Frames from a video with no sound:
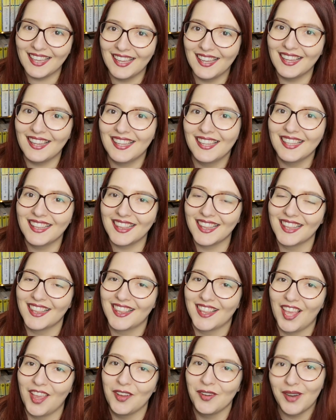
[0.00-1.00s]
guys!
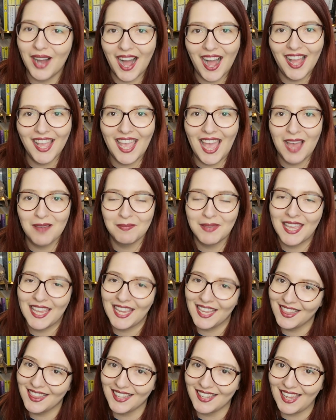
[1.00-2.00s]
So I am
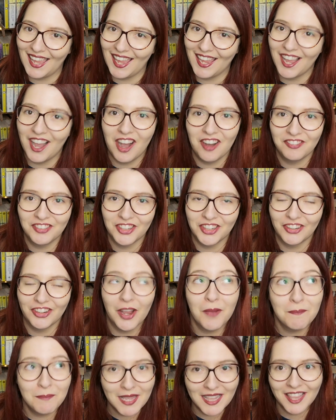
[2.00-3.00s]
here today after
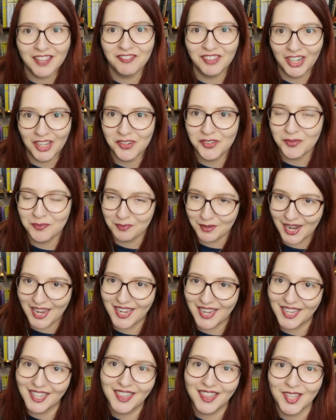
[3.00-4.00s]
a bit of a long break